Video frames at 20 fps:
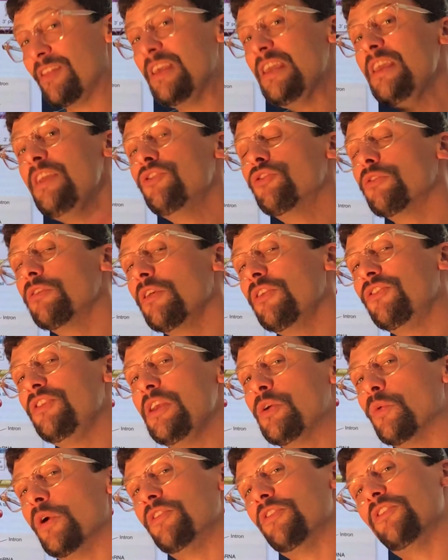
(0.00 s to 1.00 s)
These are the
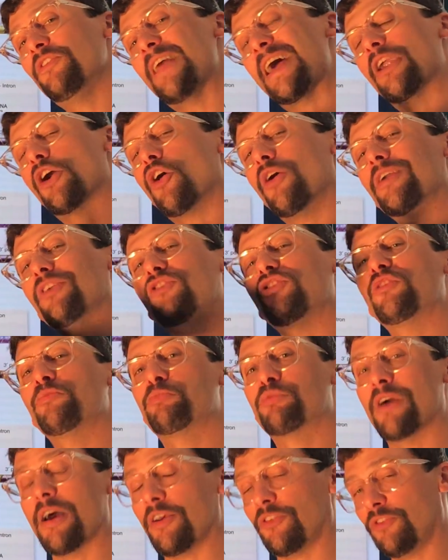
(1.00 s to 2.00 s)
sequences that are
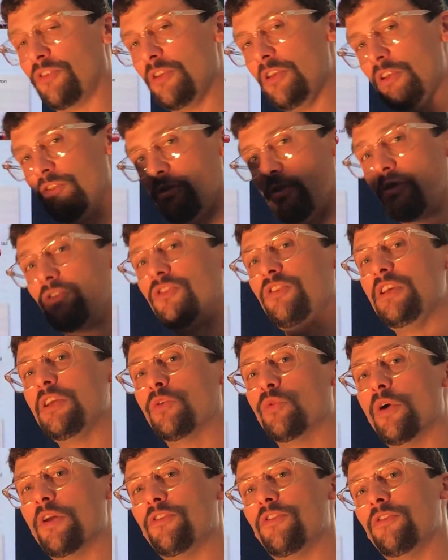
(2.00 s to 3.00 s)
expressed. These are the
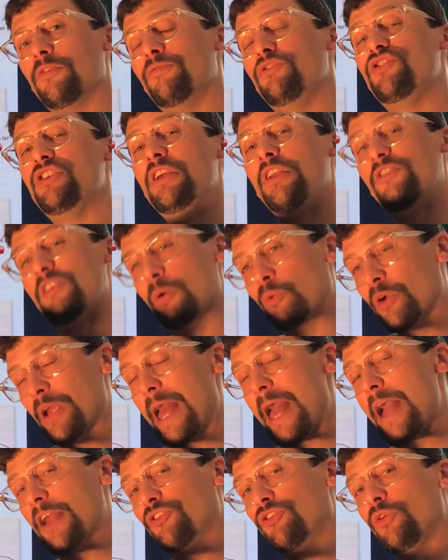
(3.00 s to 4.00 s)
sequences of genes that we're
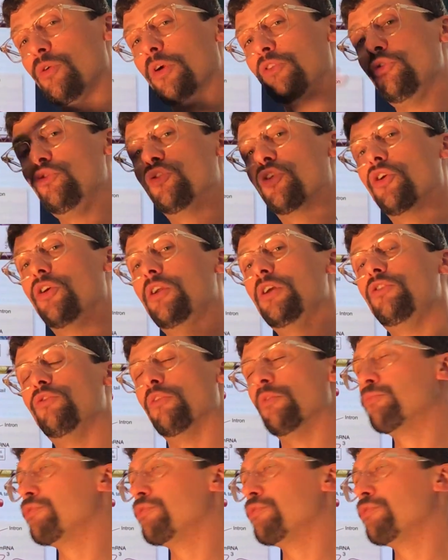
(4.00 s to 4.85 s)
actually going to turn into a